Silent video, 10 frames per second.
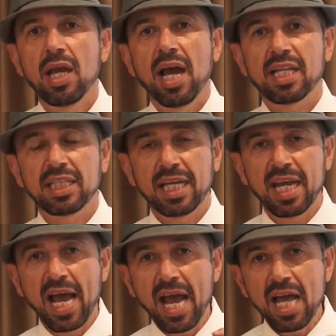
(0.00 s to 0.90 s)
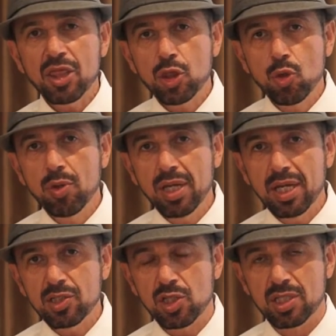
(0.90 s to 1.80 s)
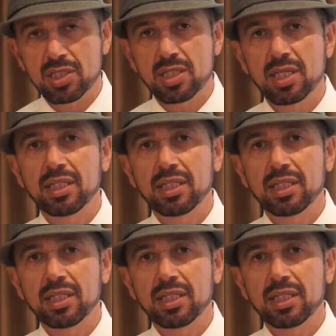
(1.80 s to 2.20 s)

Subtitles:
and then add 3 inches.